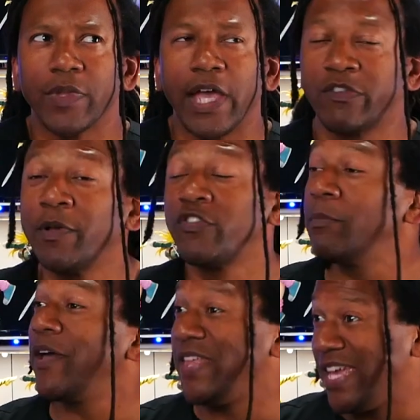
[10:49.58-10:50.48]
Especially
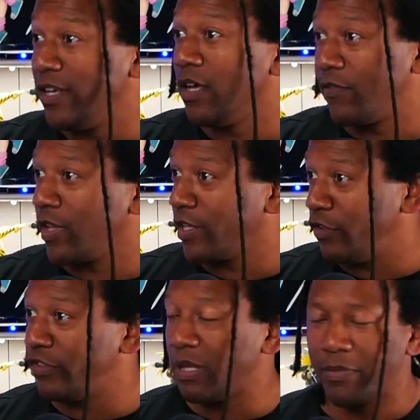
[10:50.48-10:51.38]
by the end of it, like you
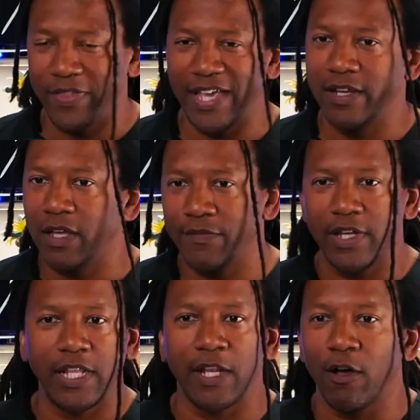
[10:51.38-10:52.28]
said, by the end of
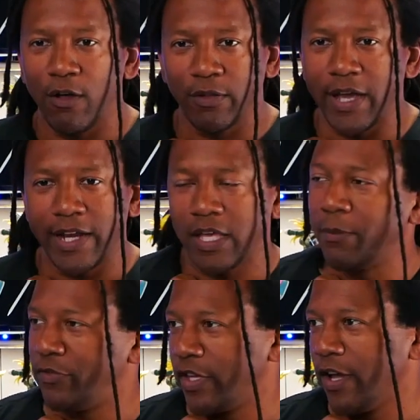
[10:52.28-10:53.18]
it, it all kind of
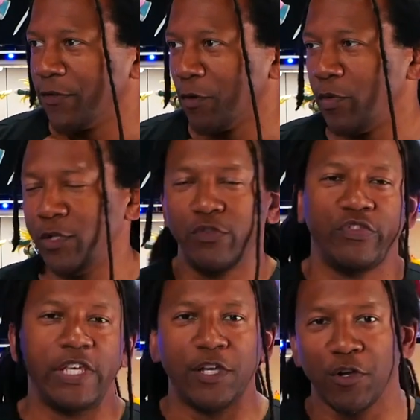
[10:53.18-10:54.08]
comes together when you
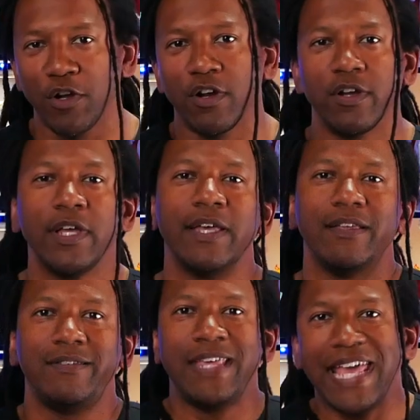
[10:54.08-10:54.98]
see her
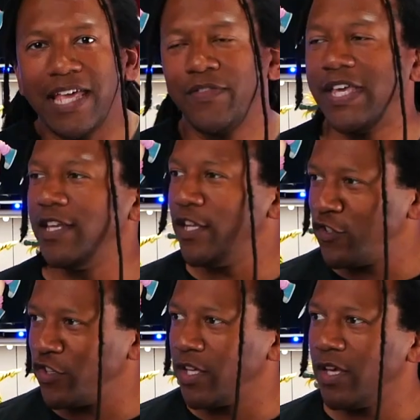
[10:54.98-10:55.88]
taking the
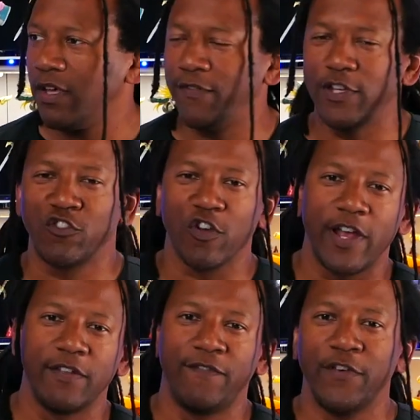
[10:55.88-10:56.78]
initiative and
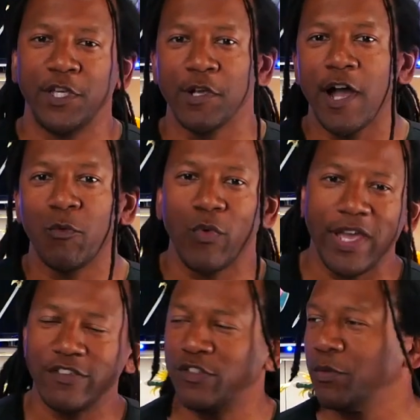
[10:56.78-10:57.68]
trying to figure out
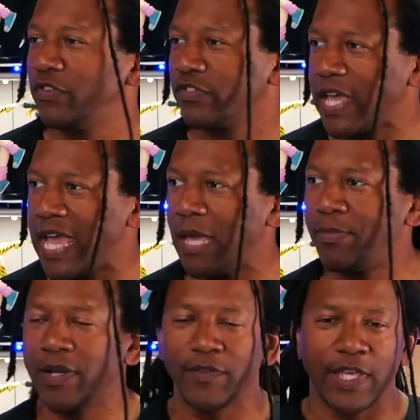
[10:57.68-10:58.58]
ways to escape
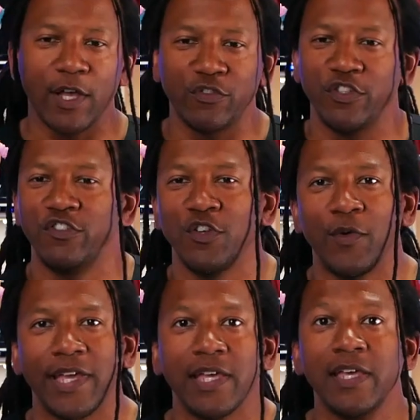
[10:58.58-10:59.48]
and everything else she's
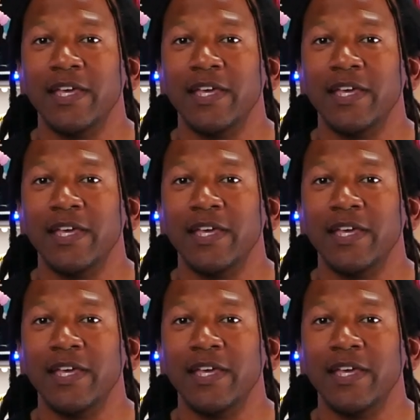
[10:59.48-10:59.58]
doing.